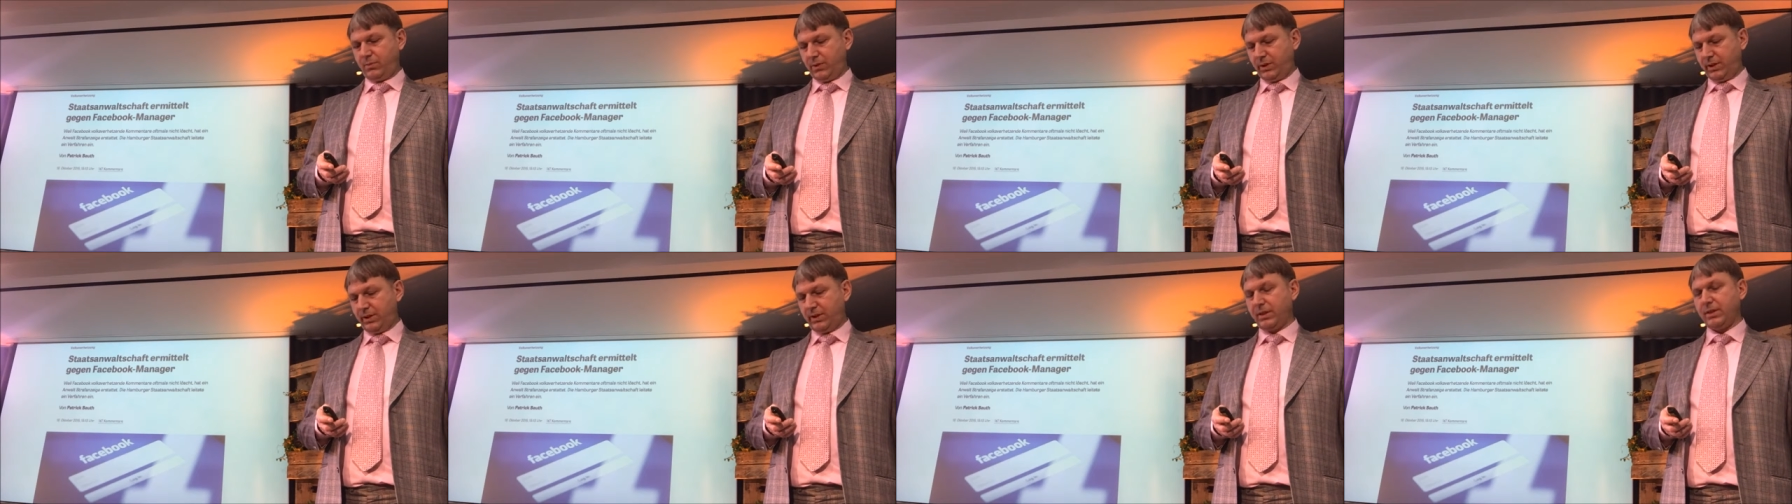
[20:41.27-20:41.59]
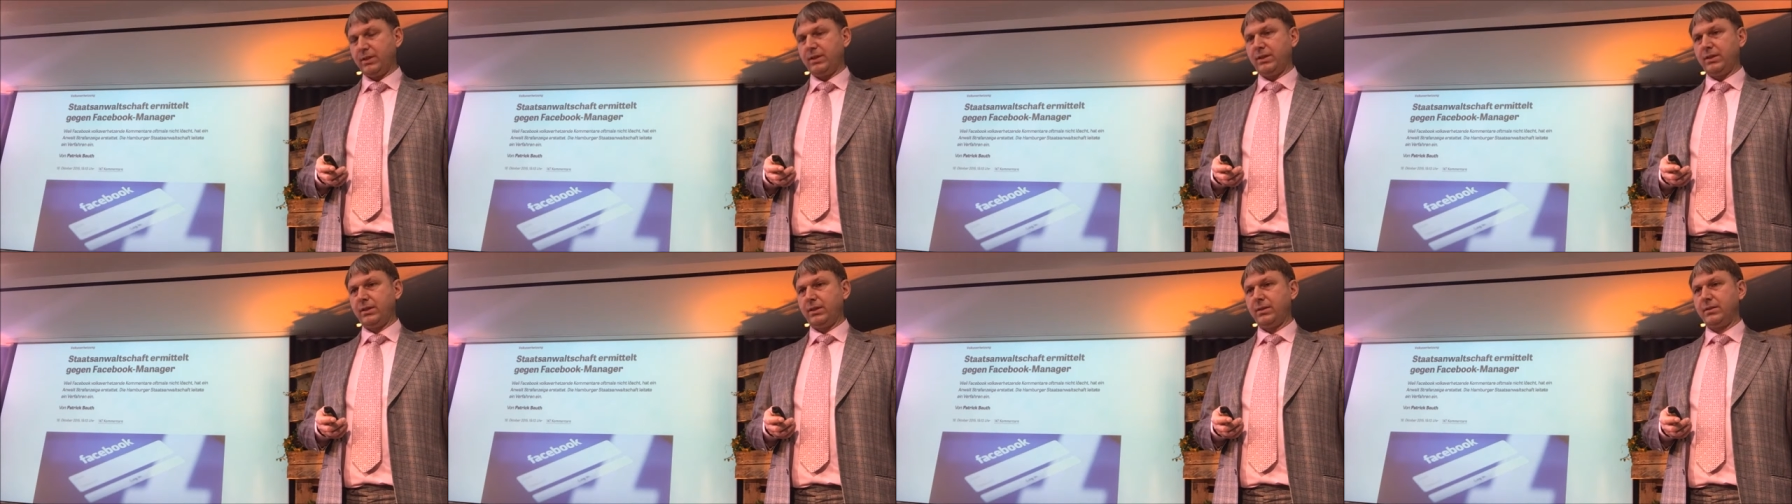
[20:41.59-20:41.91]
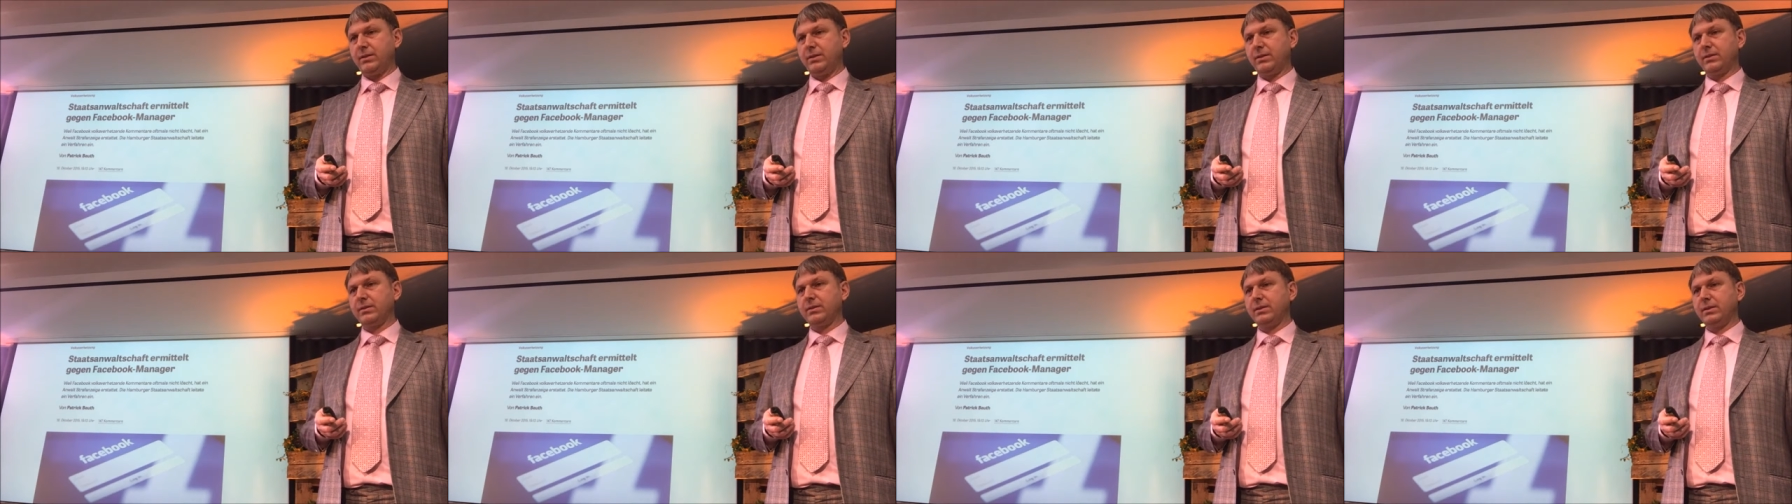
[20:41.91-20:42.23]
were
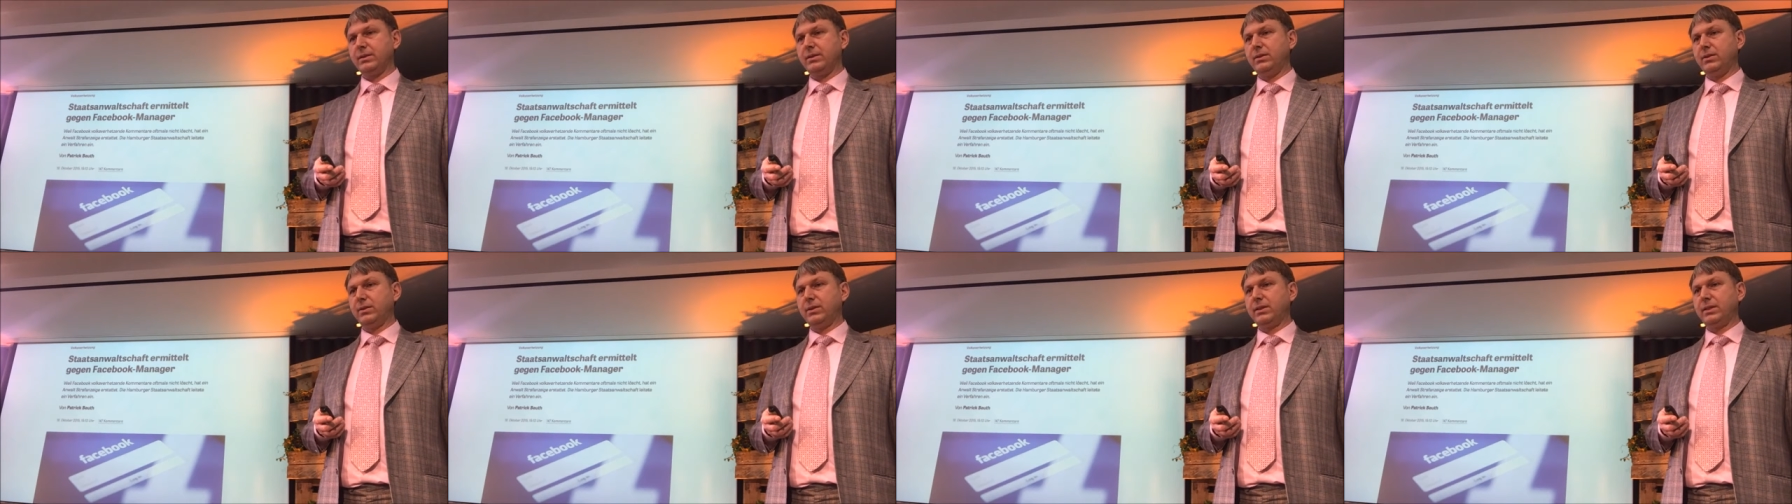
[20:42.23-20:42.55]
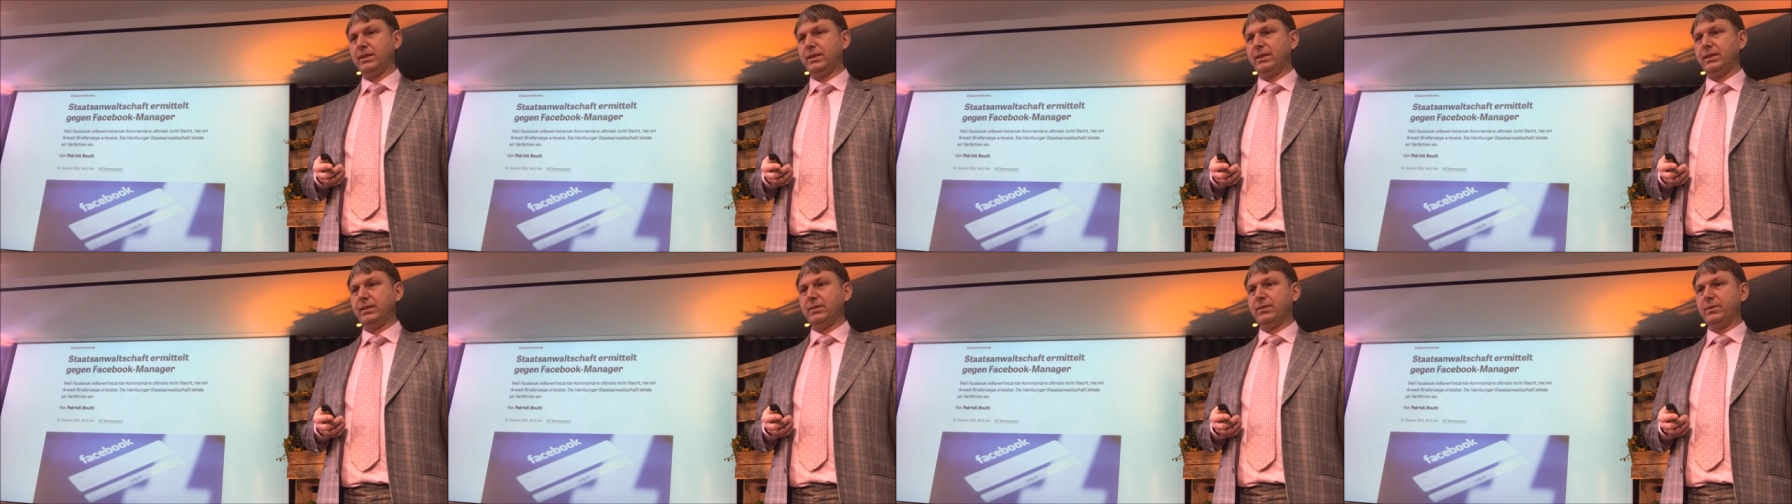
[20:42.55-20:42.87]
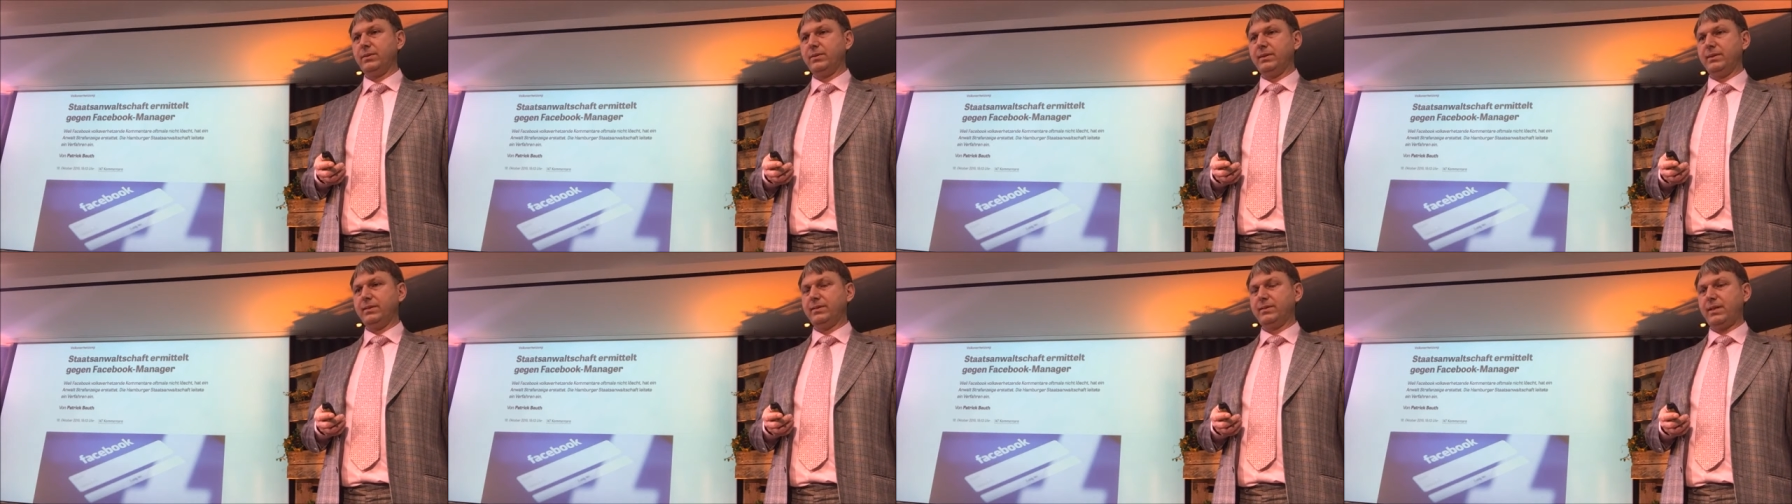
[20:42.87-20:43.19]
uh, looking
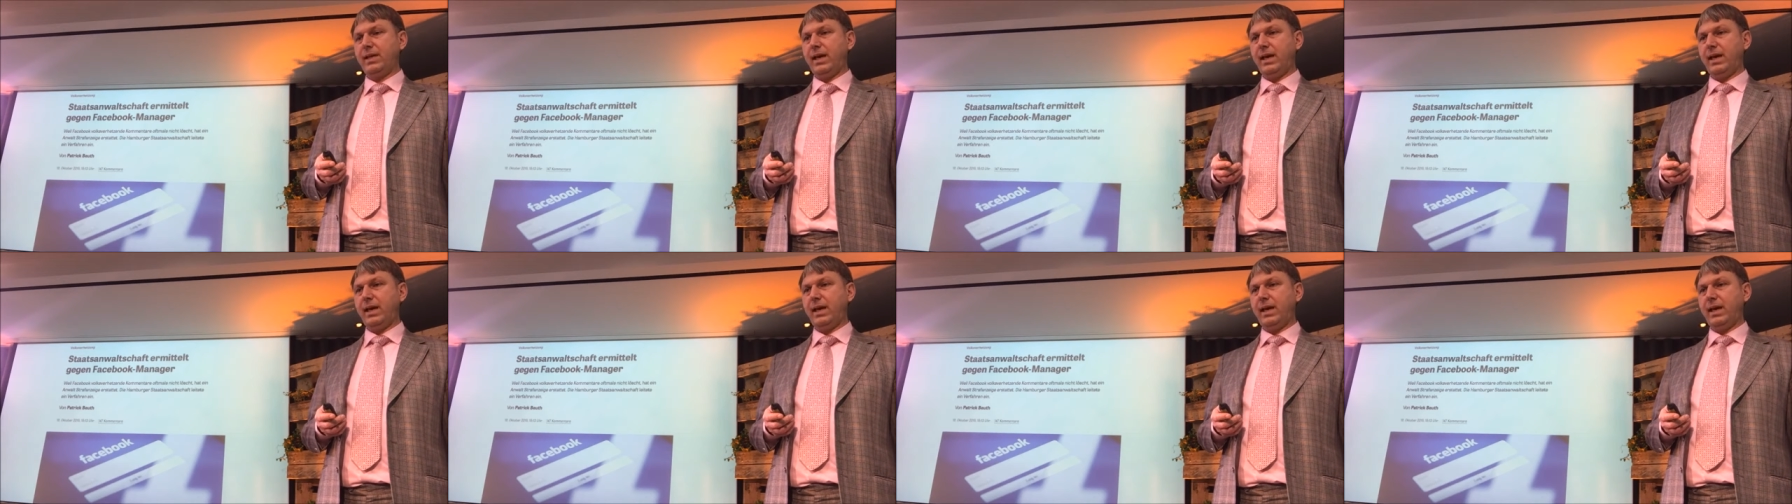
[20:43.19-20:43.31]
into this